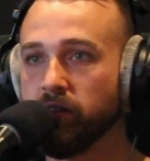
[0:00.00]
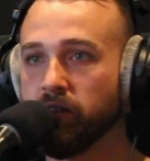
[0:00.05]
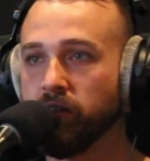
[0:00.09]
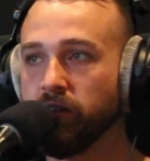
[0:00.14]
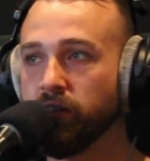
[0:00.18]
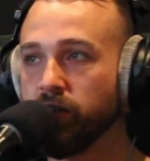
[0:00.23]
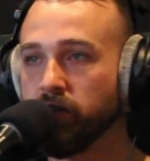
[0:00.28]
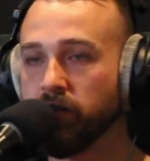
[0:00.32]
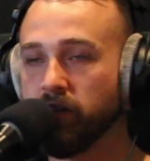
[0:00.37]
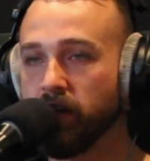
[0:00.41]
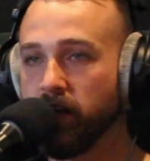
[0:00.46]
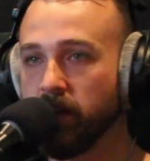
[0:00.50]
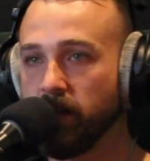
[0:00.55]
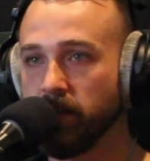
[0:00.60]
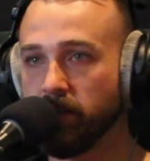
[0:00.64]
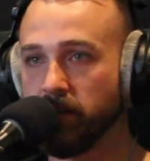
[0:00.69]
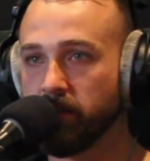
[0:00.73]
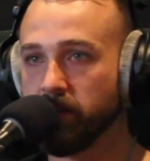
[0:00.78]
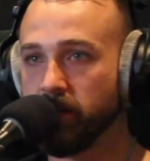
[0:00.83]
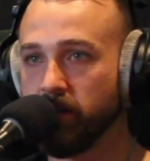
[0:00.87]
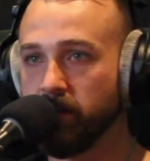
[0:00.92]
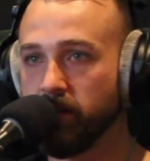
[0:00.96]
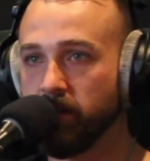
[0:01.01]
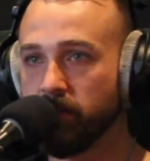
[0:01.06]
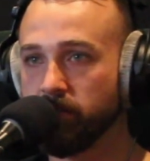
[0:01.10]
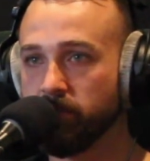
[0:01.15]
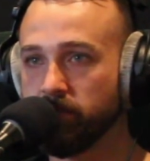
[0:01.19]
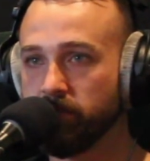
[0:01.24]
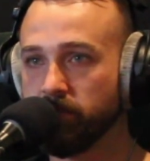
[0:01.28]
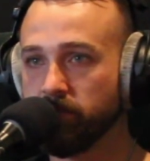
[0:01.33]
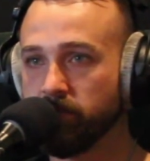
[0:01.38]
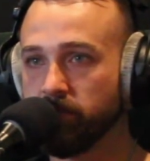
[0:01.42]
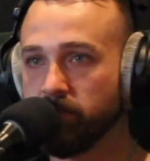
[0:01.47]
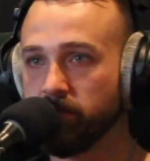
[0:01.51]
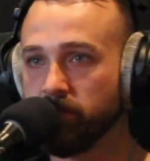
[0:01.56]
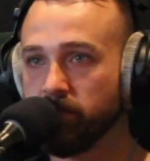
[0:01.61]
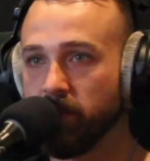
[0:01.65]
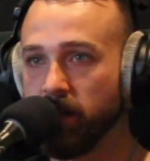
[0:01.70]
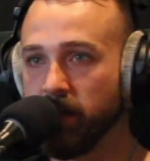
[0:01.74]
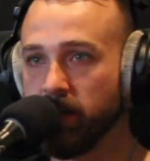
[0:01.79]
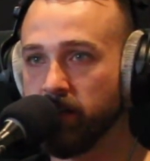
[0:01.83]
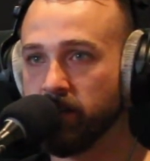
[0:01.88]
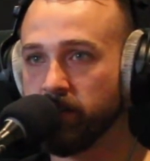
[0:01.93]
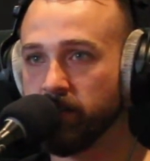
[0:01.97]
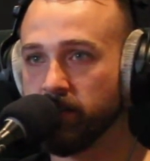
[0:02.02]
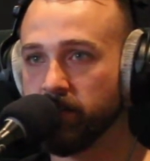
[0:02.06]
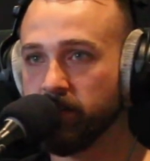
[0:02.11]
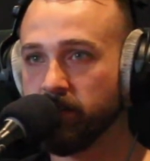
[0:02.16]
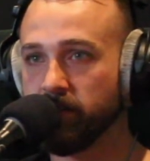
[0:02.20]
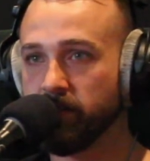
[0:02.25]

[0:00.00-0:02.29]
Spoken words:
You're not getting the time, right?